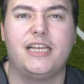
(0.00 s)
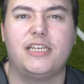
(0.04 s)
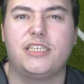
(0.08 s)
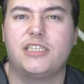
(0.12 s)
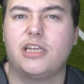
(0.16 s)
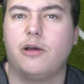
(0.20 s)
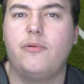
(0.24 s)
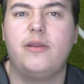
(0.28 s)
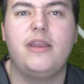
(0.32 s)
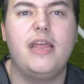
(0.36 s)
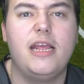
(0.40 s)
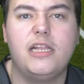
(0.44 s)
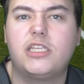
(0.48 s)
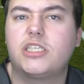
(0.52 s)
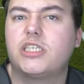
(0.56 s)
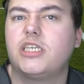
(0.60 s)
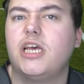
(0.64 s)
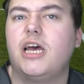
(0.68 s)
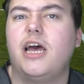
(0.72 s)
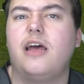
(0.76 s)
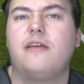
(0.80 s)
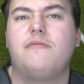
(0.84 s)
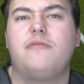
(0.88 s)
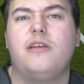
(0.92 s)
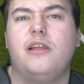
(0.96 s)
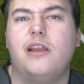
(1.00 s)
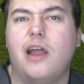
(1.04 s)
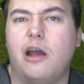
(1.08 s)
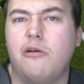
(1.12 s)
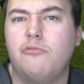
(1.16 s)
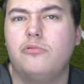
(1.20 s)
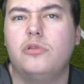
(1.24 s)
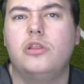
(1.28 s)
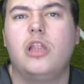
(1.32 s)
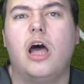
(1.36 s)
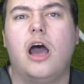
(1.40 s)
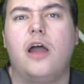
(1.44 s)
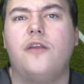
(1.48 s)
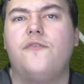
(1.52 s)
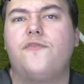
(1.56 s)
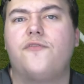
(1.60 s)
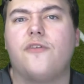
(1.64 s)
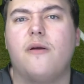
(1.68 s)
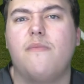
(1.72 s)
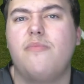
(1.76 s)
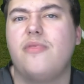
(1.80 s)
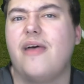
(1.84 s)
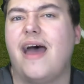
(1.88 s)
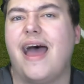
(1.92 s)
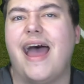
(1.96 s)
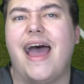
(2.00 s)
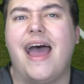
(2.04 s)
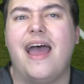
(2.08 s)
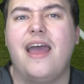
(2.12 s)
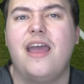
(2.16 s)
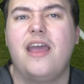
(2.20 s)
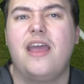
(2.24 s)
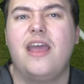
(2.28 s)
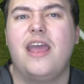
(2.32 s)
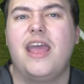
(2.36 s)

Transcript: So we need to, you know, learn from that.